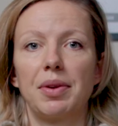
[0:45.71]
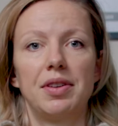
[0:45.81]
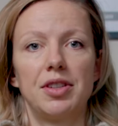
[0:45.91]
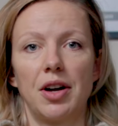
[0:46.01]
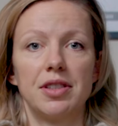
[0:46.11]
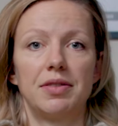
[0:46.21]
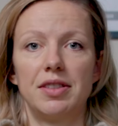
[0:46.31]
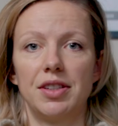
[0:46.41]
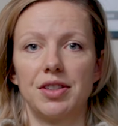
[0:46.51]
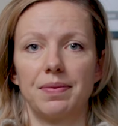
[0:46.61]
with tons of
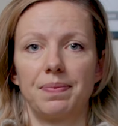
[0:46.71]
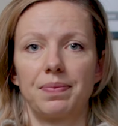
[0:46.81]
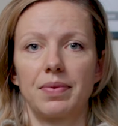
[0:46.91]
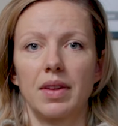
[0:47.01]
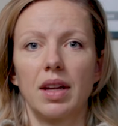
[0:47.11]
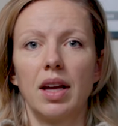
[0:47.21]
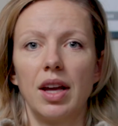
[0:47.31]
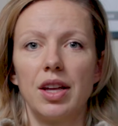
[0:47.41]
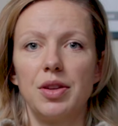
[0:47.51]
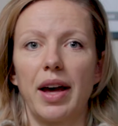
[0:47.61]
decisions.
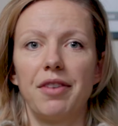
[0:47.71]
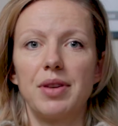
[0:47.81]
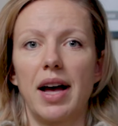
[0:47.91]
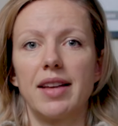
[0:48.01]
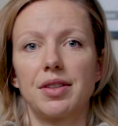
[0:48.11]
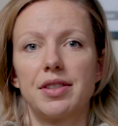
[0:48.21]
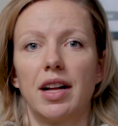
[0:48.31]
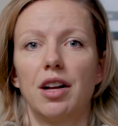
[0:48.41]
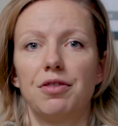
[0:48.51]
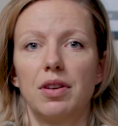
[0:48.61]
You have to ask
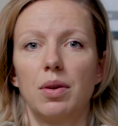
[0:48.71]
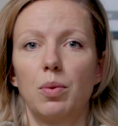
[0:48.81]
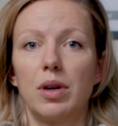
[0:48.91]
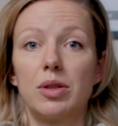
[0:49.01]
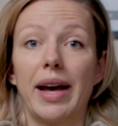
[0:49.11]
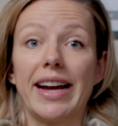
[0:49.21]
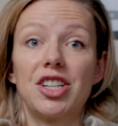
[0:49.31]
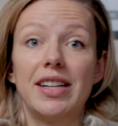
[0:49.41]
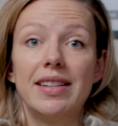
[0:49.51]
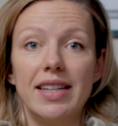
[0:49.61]
yourself, what do I
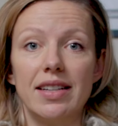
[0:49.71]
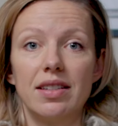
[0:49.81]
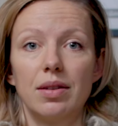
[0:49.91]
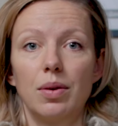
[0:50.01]
actually need?